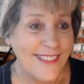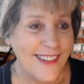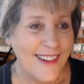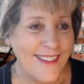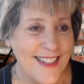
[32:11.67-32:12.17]

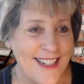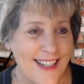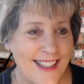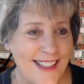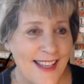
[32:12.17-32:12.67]

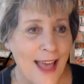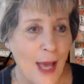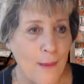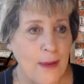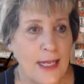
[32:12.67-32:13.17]
to see
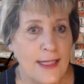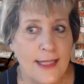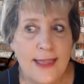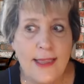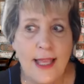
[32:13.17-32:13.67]
that, because
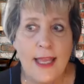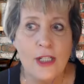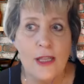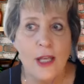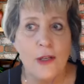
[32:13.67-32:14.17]

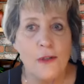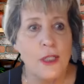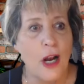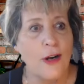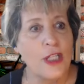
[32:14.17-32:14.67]
each of
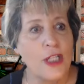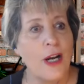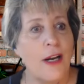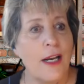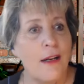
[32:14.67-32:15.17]
those are
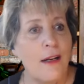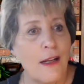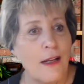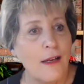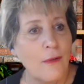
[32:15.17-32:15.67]
sharing
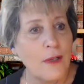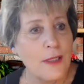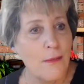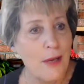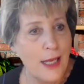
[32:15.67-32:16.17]
with
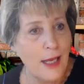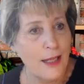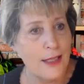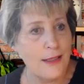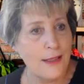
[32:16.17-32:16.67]
somebody
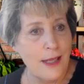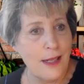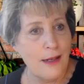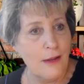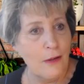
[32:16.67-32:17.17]
else
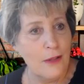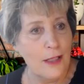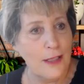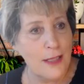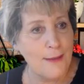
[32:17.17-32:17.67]
that, oh, look
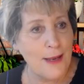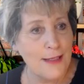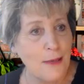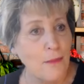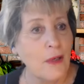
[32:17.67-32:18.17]
at this
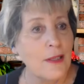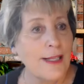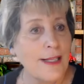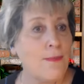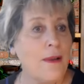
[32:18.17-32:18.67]
amazing book
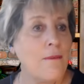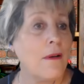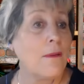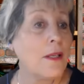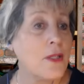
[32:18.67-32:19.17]
that's being
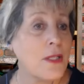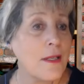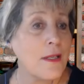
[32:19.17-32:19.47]
published.